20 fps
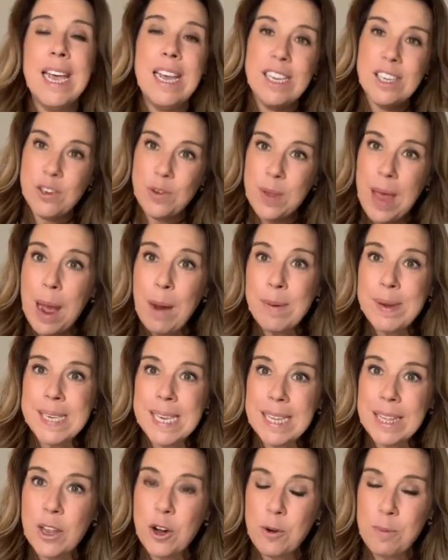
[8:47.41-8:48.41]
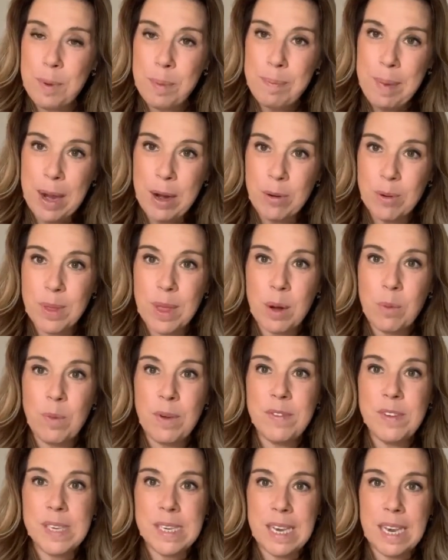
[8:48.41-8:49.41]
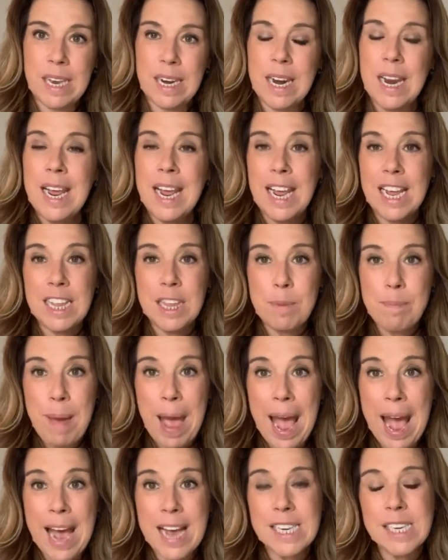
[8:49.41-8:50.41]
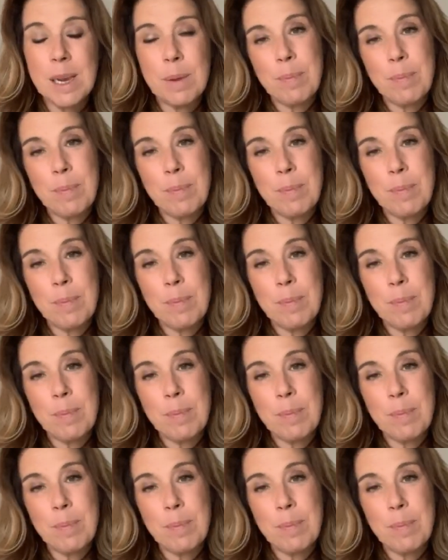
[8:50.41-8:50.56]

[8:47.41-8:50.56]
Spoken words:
So that was a little bit better than we've seen in the past.